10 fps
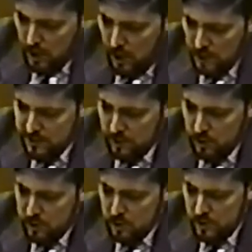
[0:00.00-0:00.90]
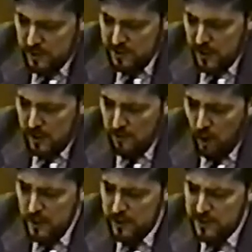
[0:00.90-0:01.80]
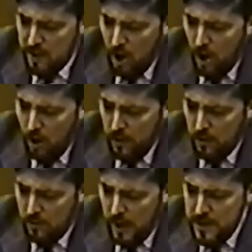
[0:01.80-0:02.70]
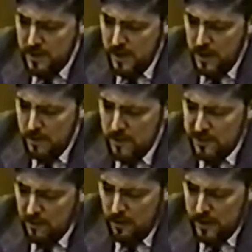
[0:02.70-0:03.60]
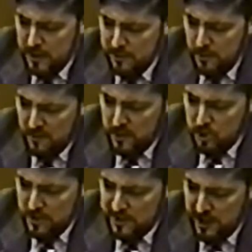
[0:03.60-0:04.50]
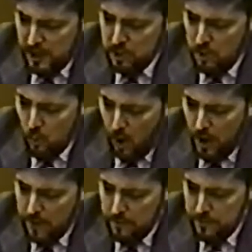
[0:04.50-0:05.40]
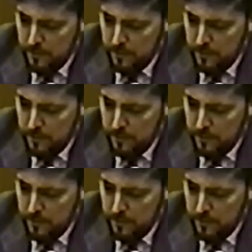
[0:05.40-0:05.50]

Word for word: The Constitution of the State of Arkansas, Article 19, Miscellaneous Provisions, Section 1.